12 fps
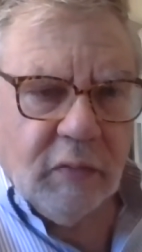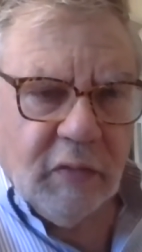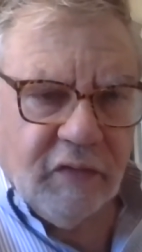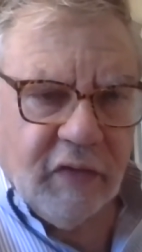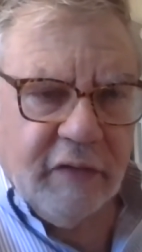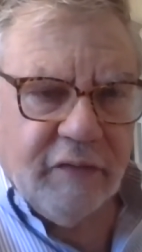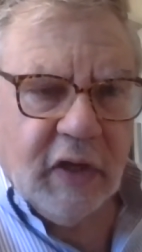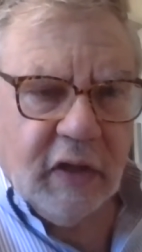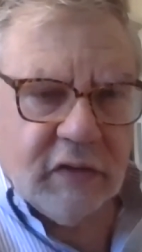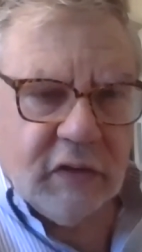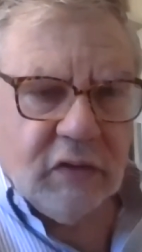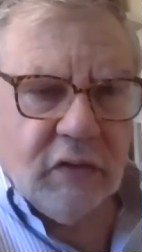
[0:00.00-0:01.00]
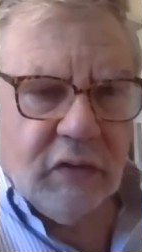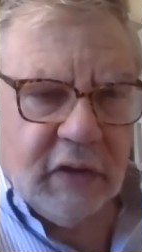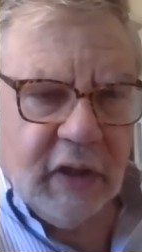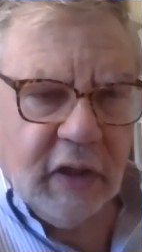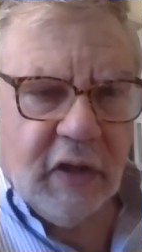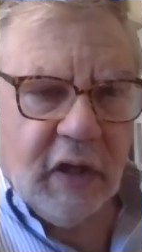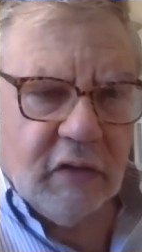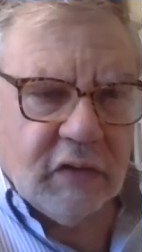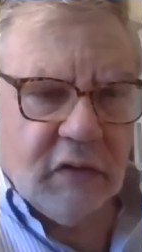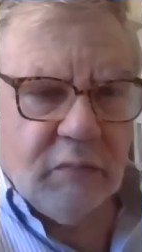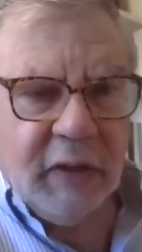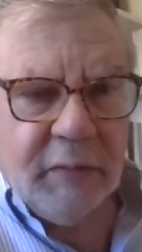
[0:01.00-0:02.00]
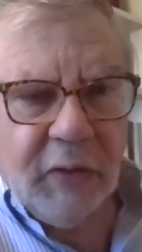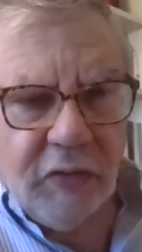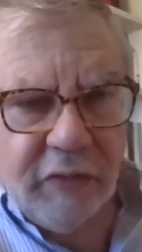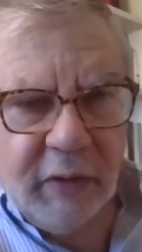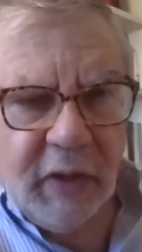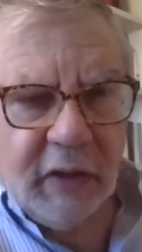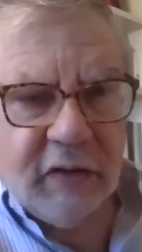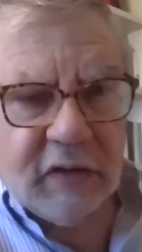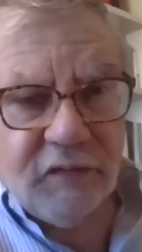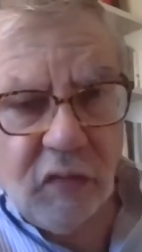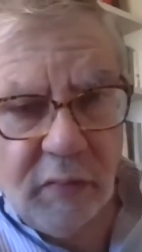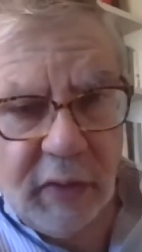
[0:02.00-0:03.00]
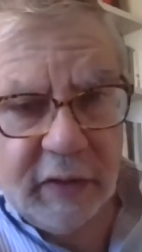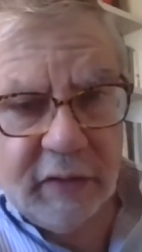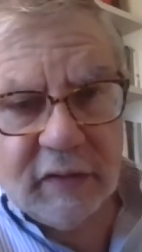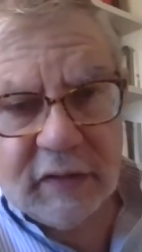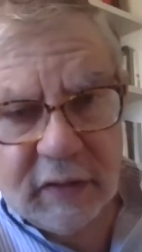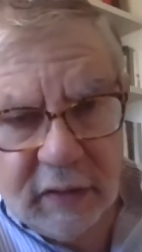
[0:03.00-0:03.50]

from the 5,000 to the 10,000, maybe three months, four months